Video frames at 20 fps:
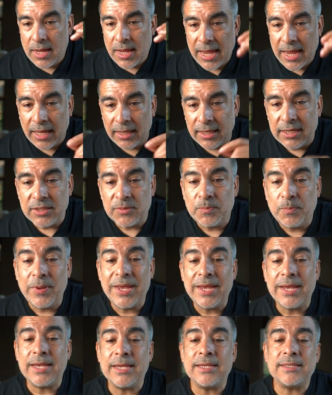LA's
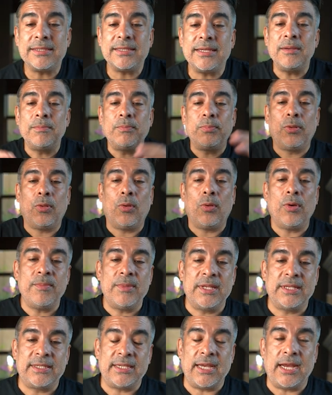biggest
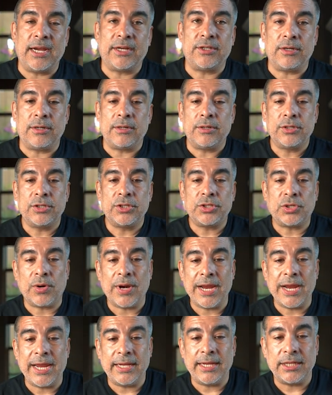employment sector,
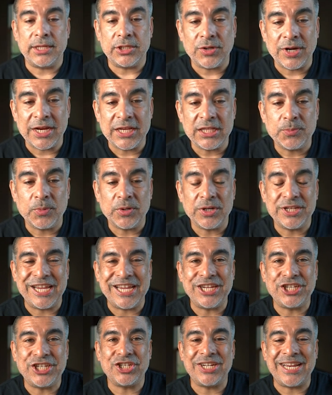trade,
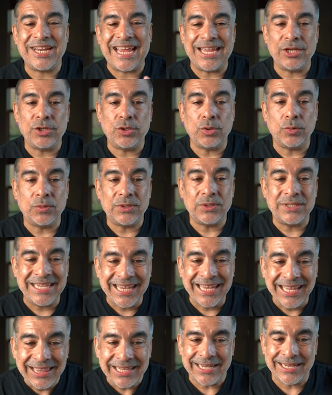transportation, and
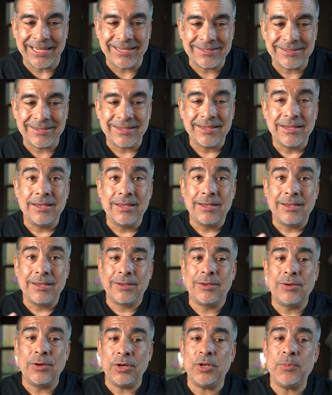utilities,
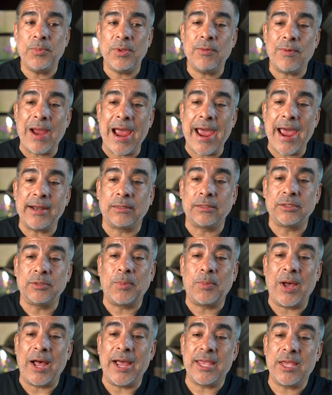could be rattled
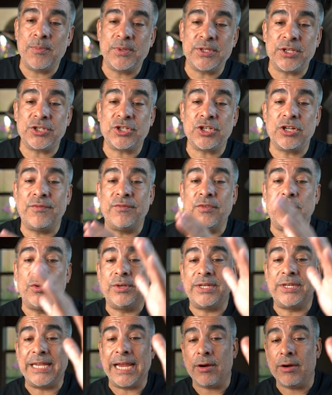by imposition of new
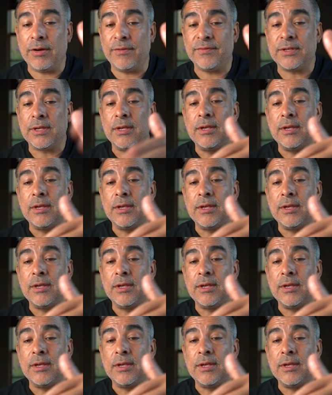tariffs